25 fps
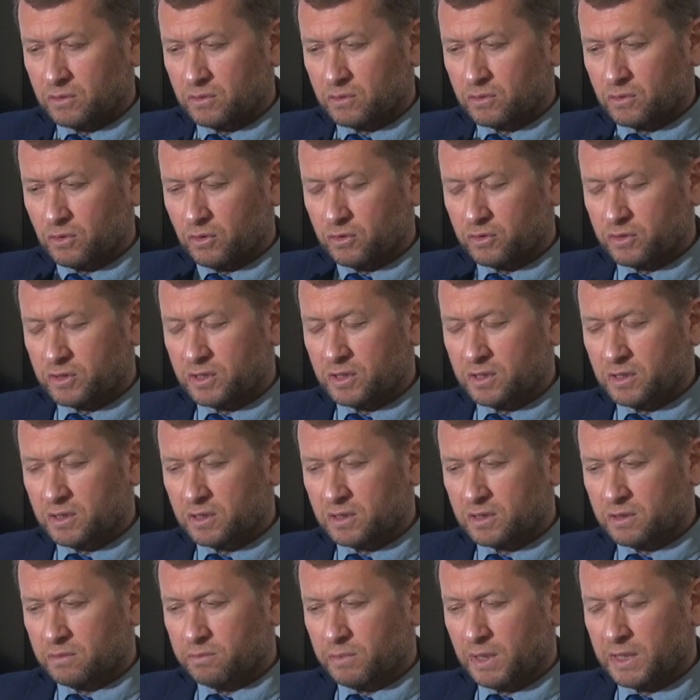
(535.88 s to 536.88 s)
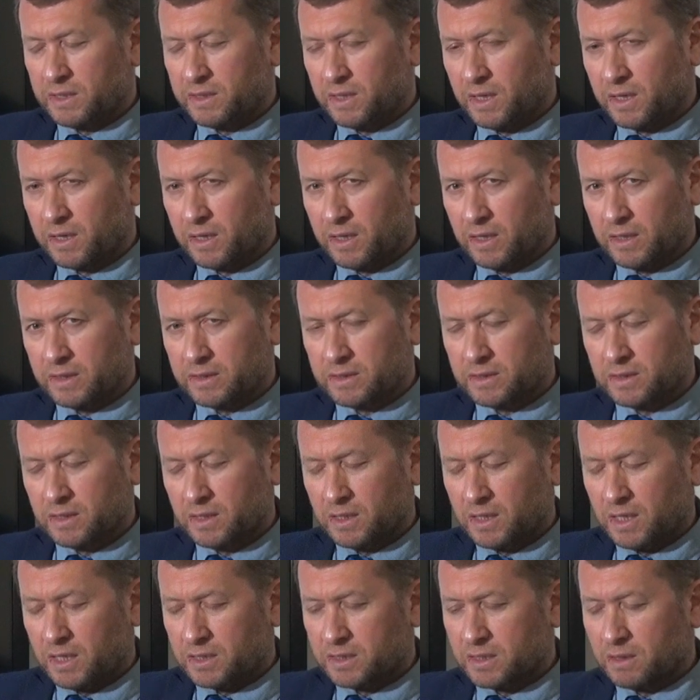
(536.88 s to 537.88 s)
considered the materials
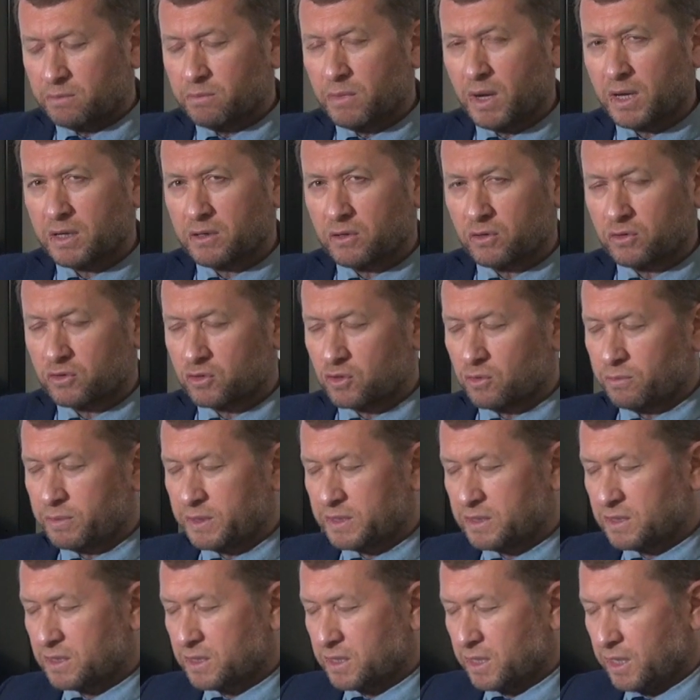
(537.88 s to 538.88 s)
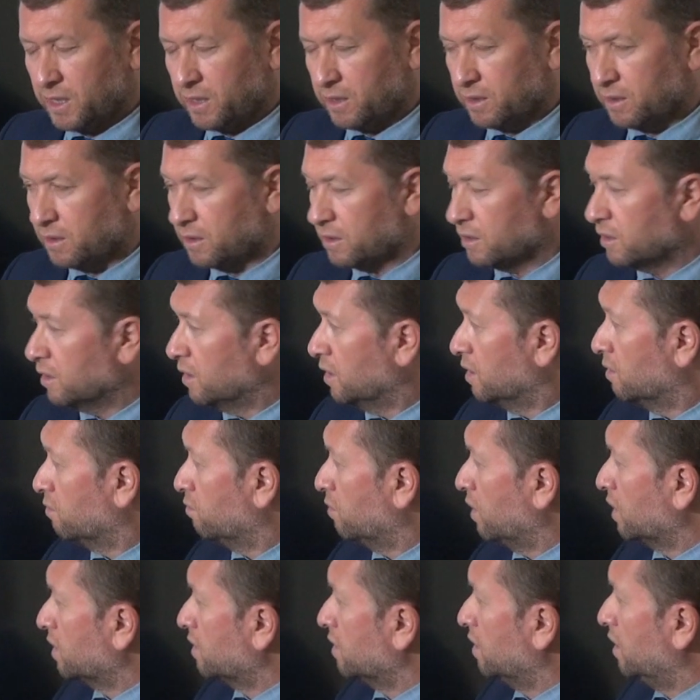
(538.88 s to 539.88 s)
as a macroscopic scale.
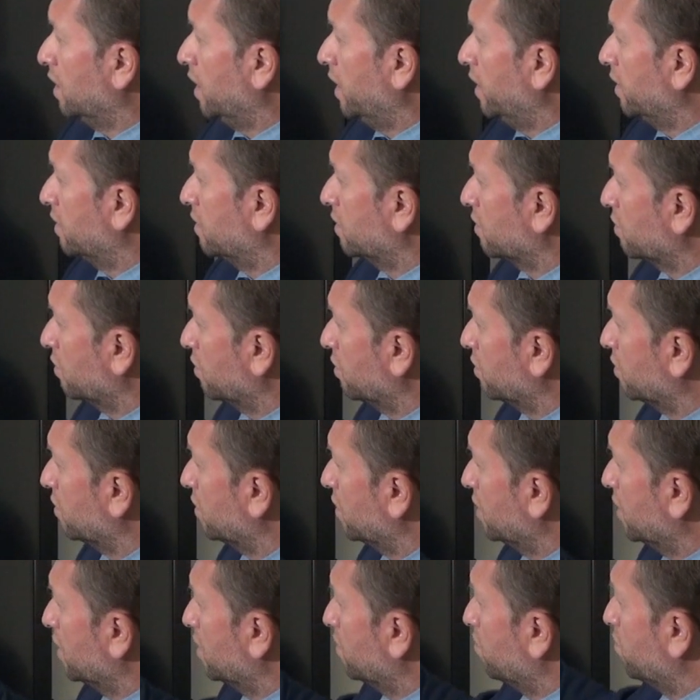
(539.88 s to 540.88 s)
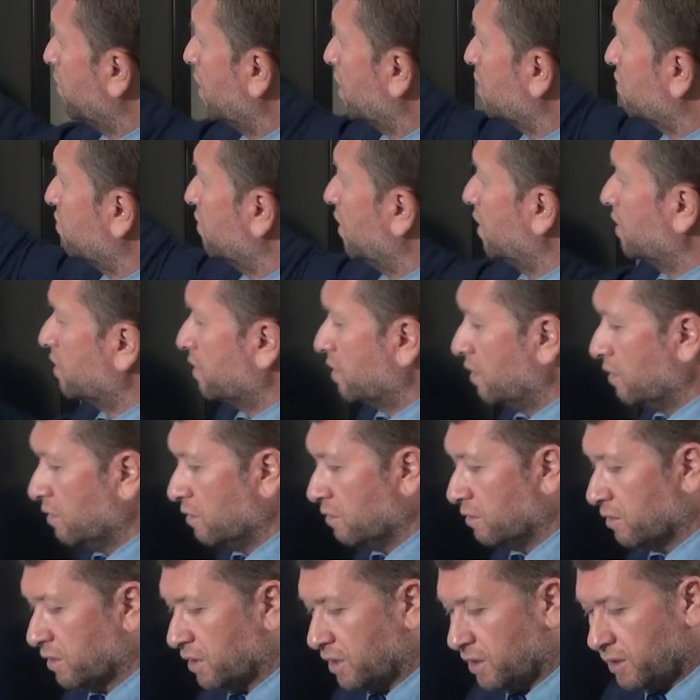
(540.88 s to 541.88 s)
But later on, Maxwell
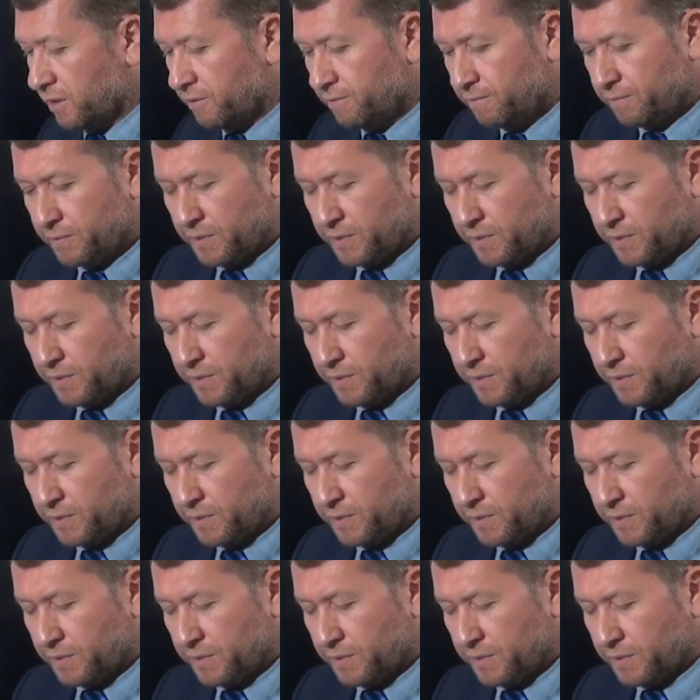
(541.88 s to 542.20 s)
theory